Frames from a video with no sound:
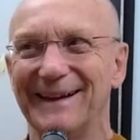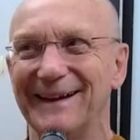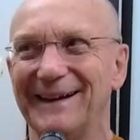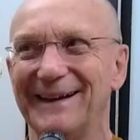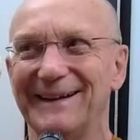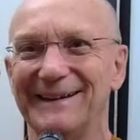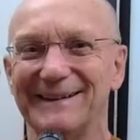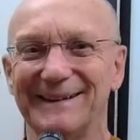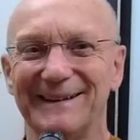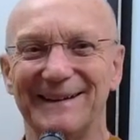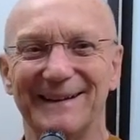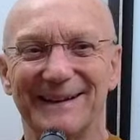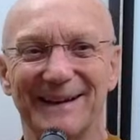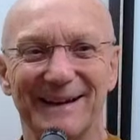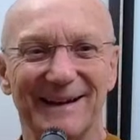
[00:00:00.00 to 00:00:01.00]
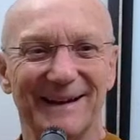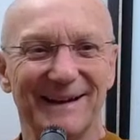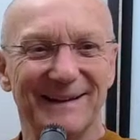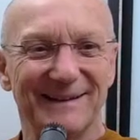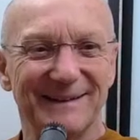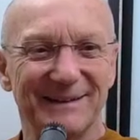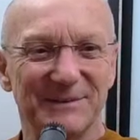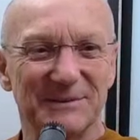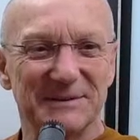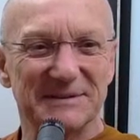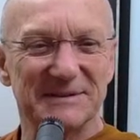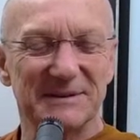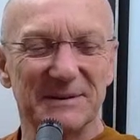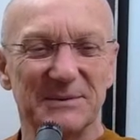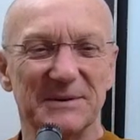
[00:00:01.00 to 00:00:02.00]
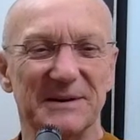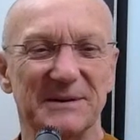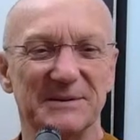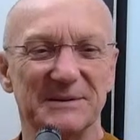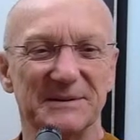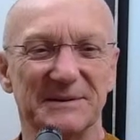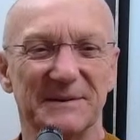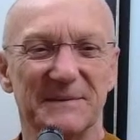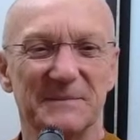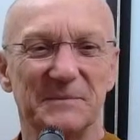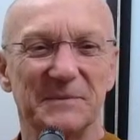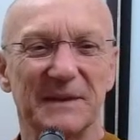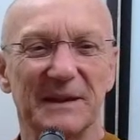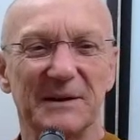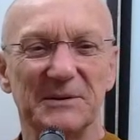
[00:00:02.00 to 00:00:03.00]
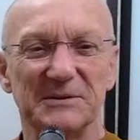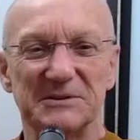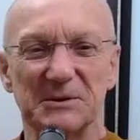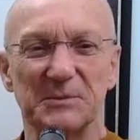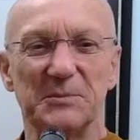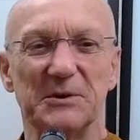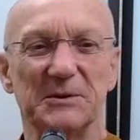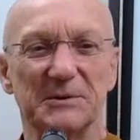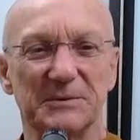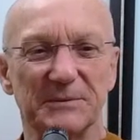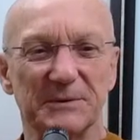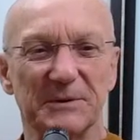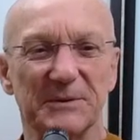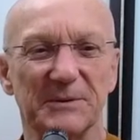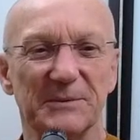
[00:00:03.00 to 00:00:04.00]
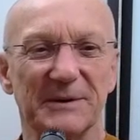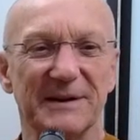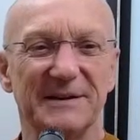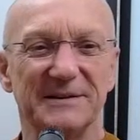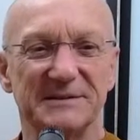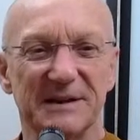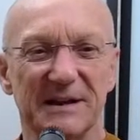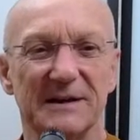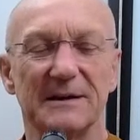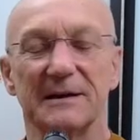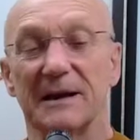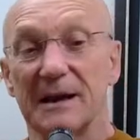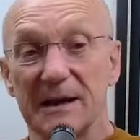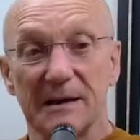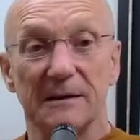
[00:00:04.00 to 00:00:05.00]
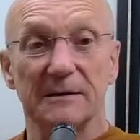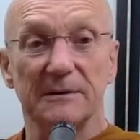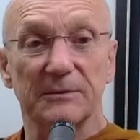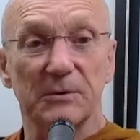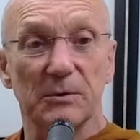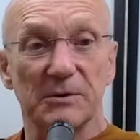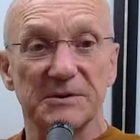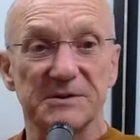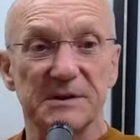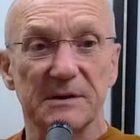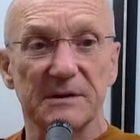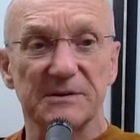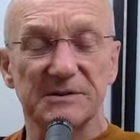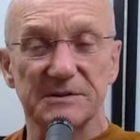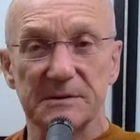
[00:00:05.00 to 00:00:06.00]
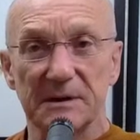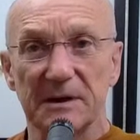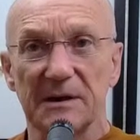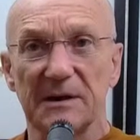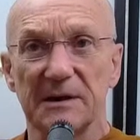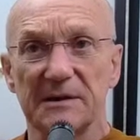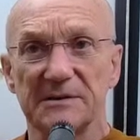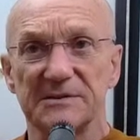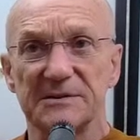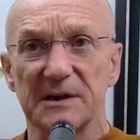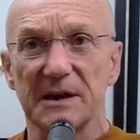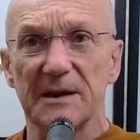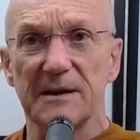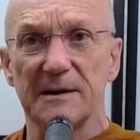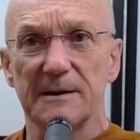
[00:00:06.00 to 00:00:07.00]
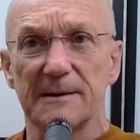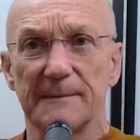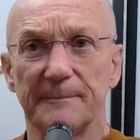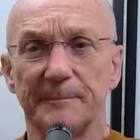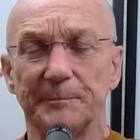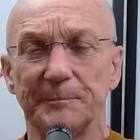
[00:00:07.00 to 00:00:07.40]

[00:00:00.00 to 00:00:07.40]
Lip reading: and it was so beautiful the way he said it, and of course it is the